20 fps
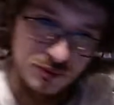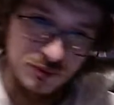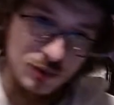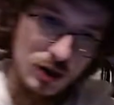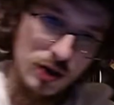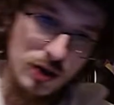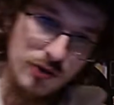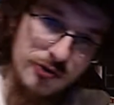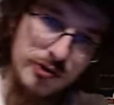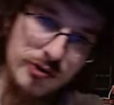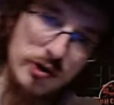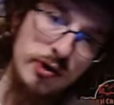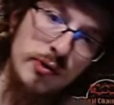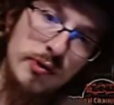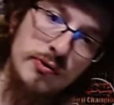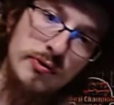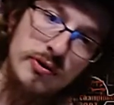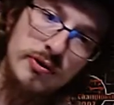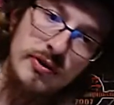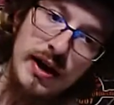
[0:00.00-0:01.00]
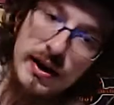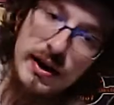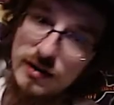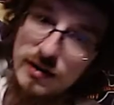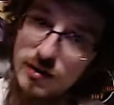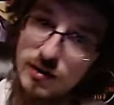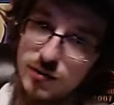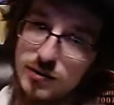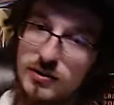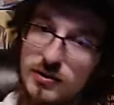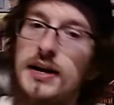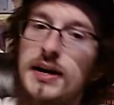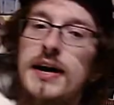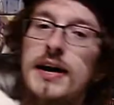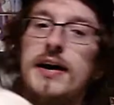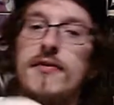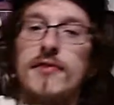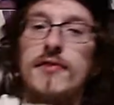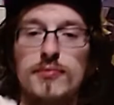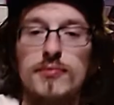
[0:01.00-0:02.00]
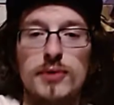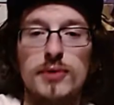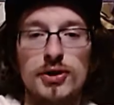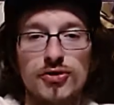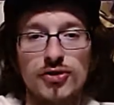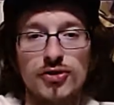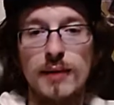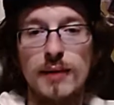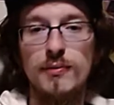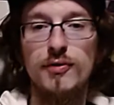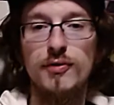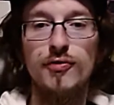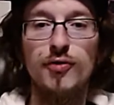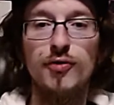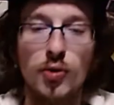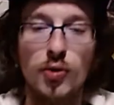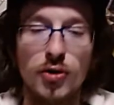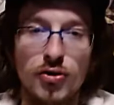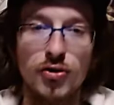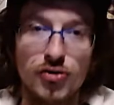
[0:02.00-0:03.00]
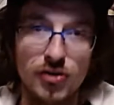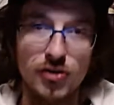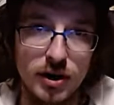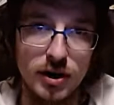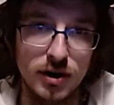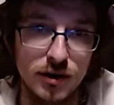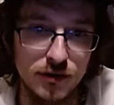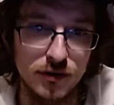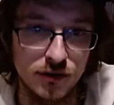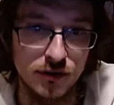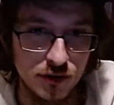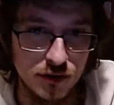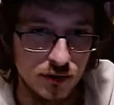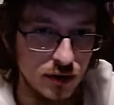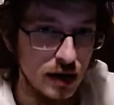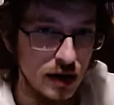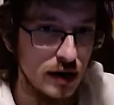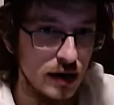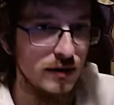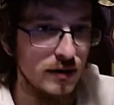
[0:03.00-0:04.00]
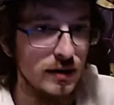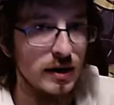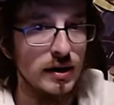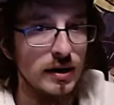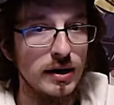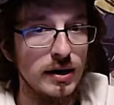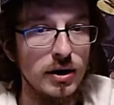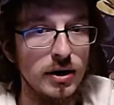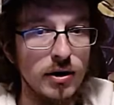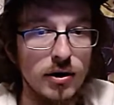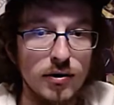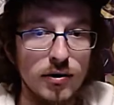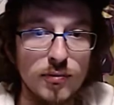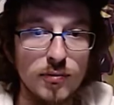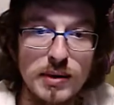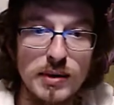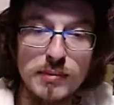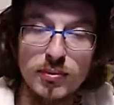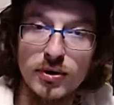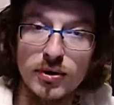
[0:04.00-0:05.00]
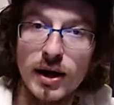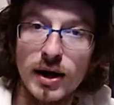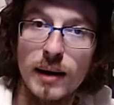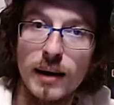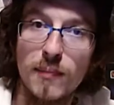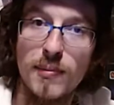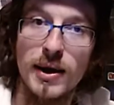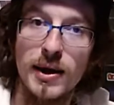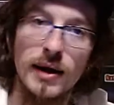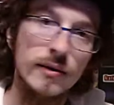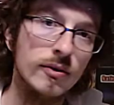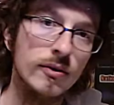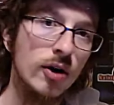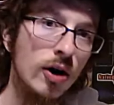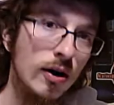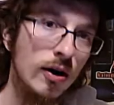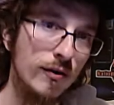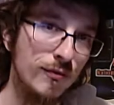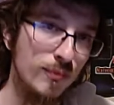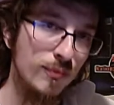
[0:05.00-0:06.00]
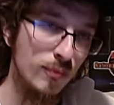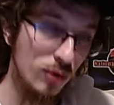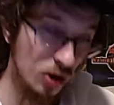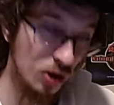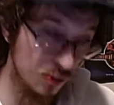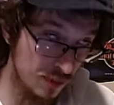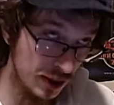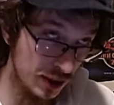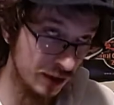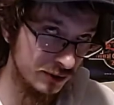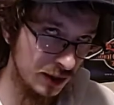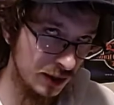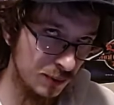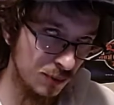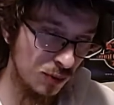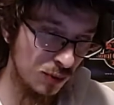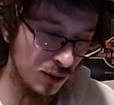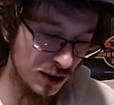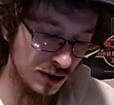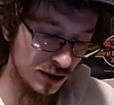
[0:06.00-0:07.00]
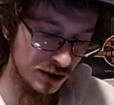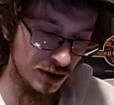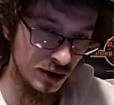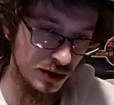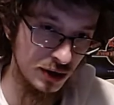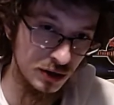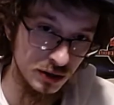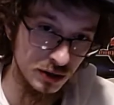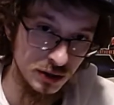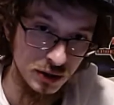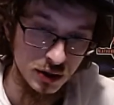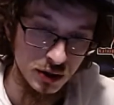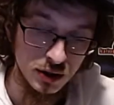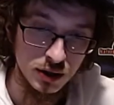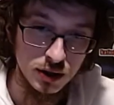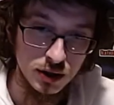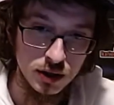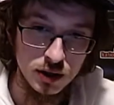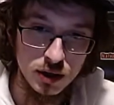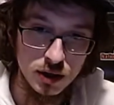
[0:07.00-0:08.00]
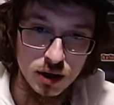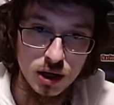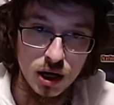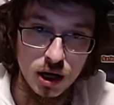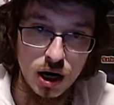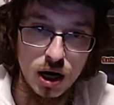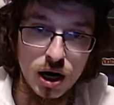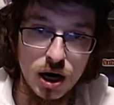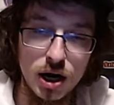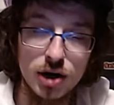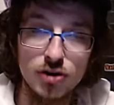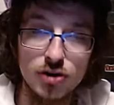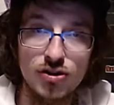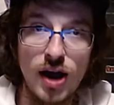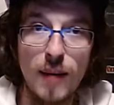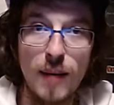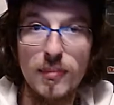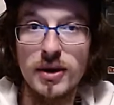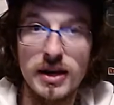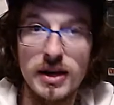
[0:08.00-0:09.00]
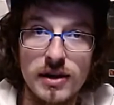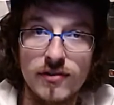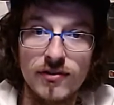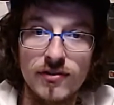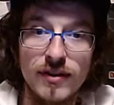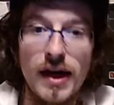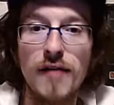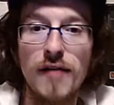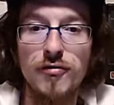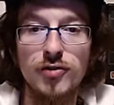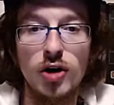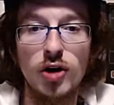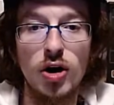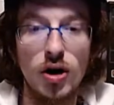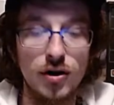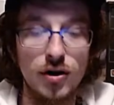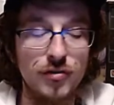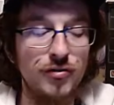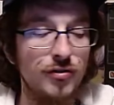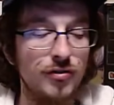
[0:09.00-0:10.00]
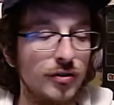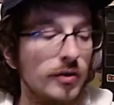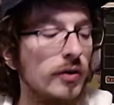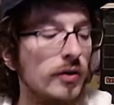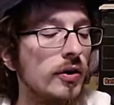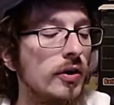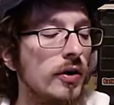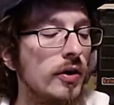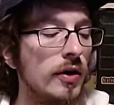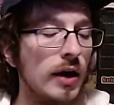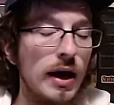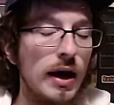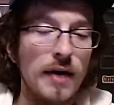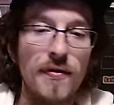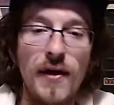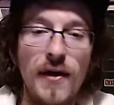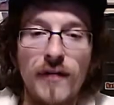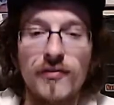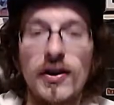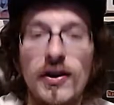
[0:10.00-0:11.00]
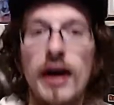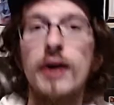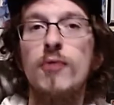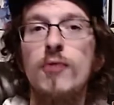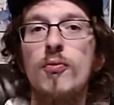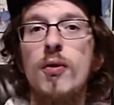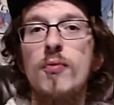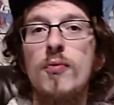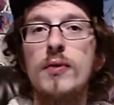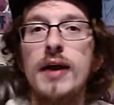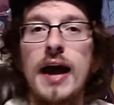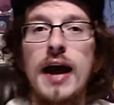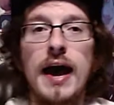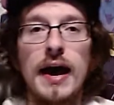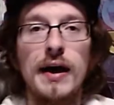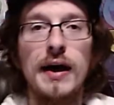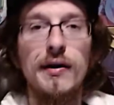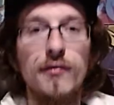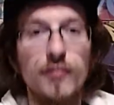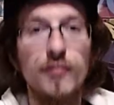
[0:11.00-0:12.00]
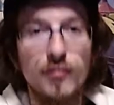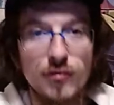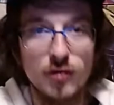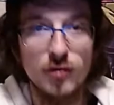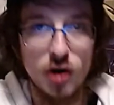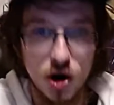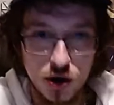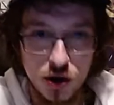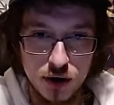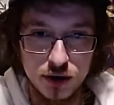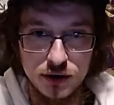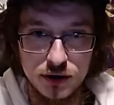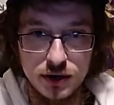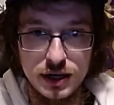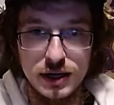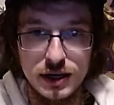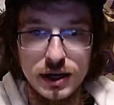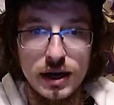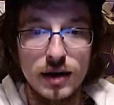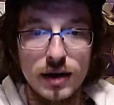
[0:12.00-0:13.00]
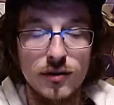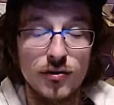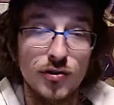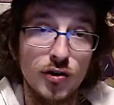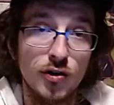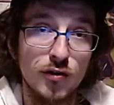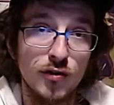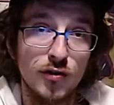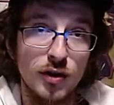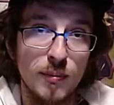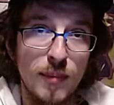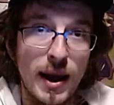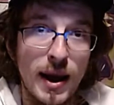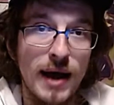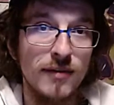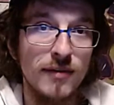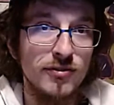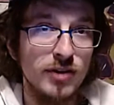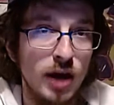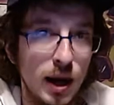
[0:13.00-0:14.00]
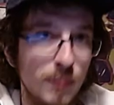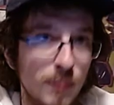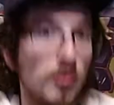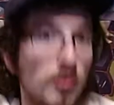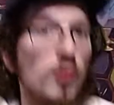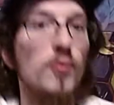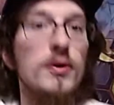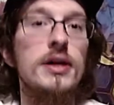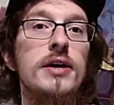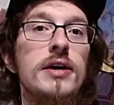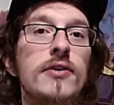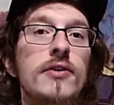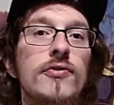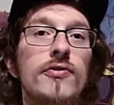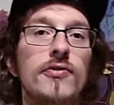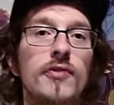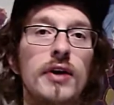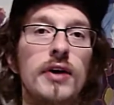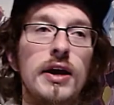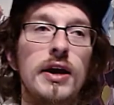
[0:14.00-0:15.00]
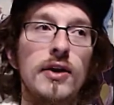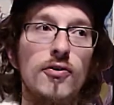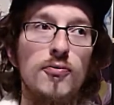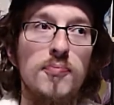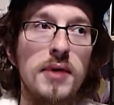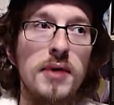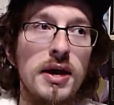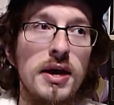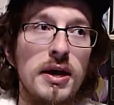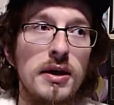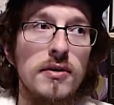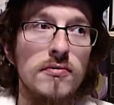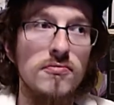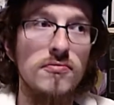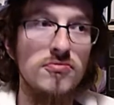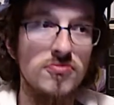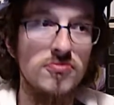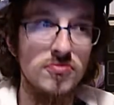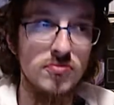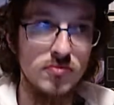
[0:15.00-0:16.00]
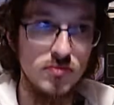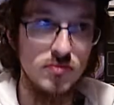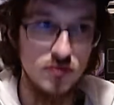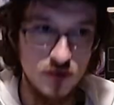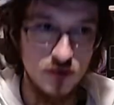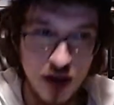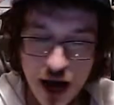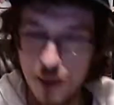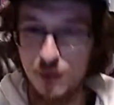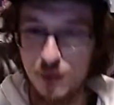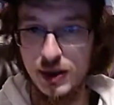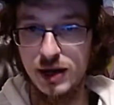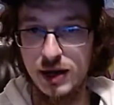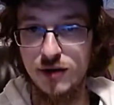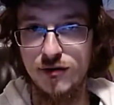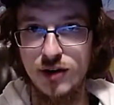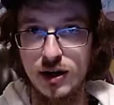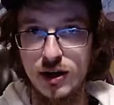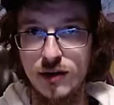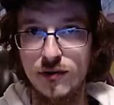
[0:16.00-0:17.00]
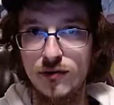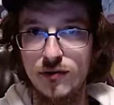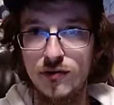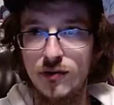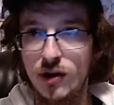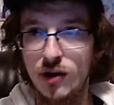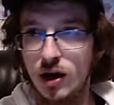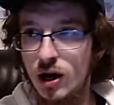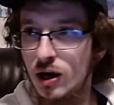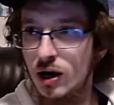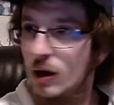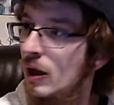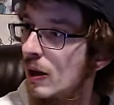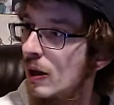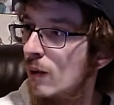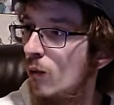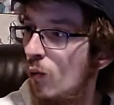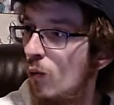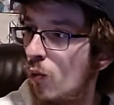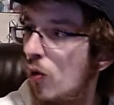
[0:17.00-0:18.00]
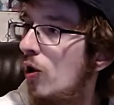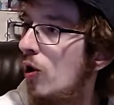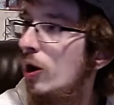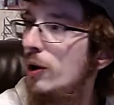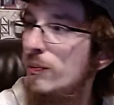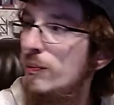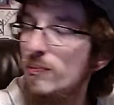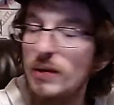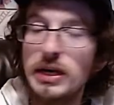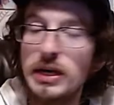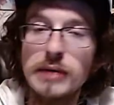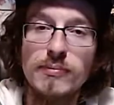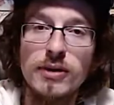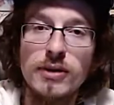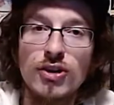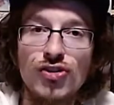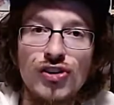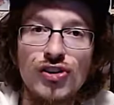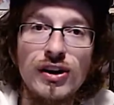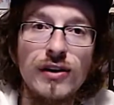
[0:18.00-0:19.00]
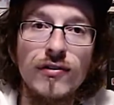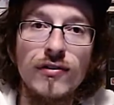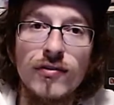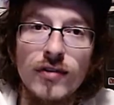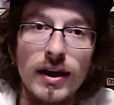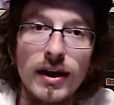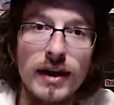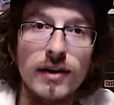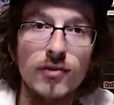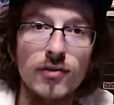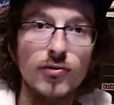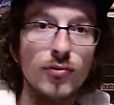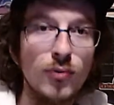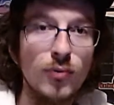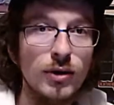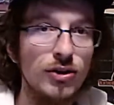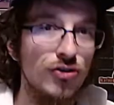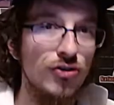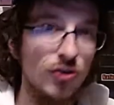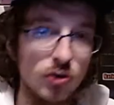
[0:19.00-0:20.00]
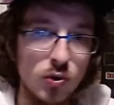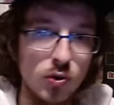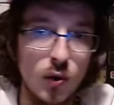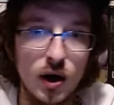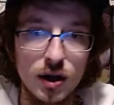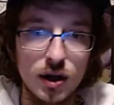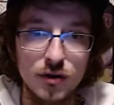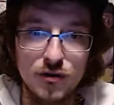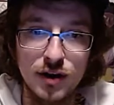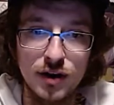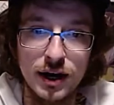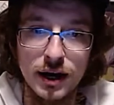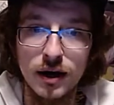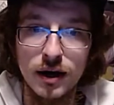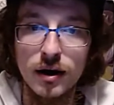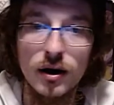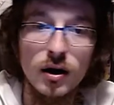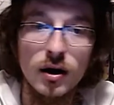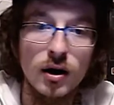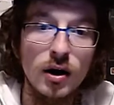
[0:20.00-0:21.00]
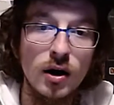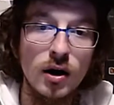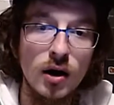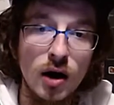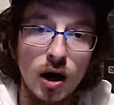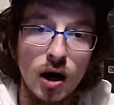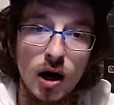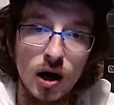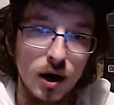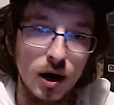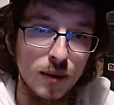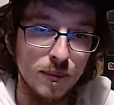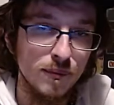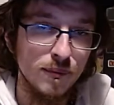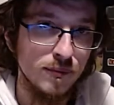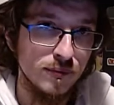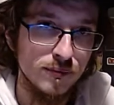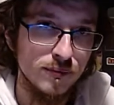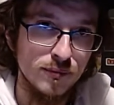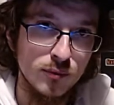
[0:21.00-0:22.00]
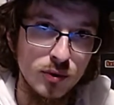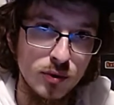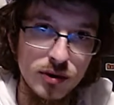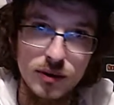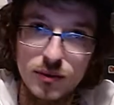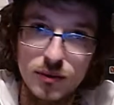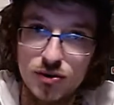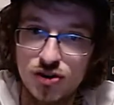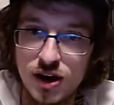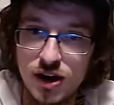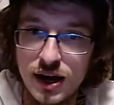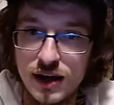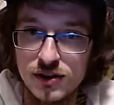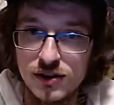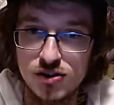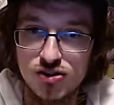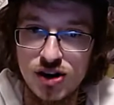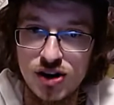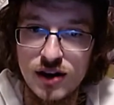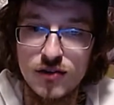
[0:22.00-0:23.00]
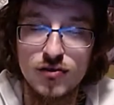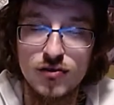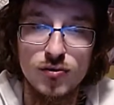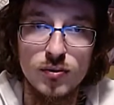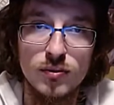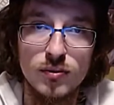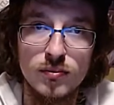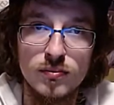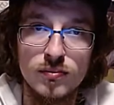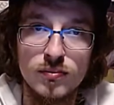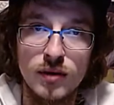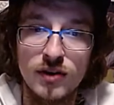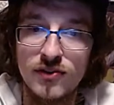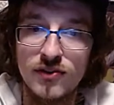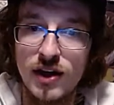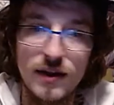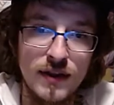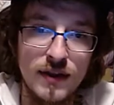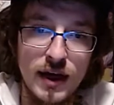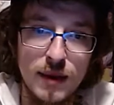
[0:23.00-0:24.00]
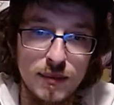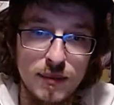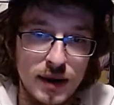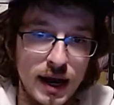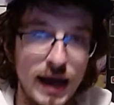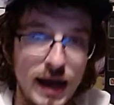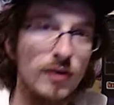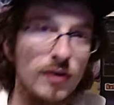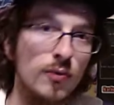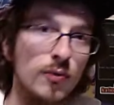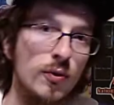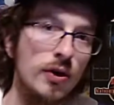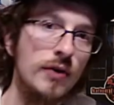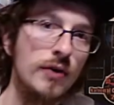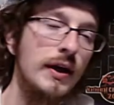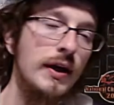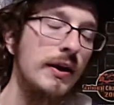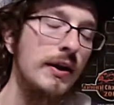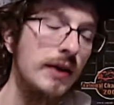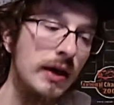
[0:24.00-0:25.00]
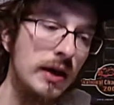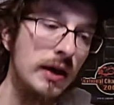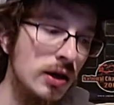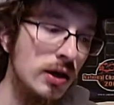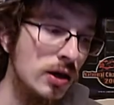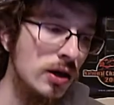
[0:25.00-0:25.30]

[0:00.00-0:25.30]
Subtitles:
So the deck didn't really have as much time to flourish there as it did here, and people kind of picked up where the Japanese left off. And that's kind of what we have currently. And so for the past couple weeks, it's been topping events. It won PPG's latest regional qualifier. Really wish I had the chance to attend that, but I had to work that day.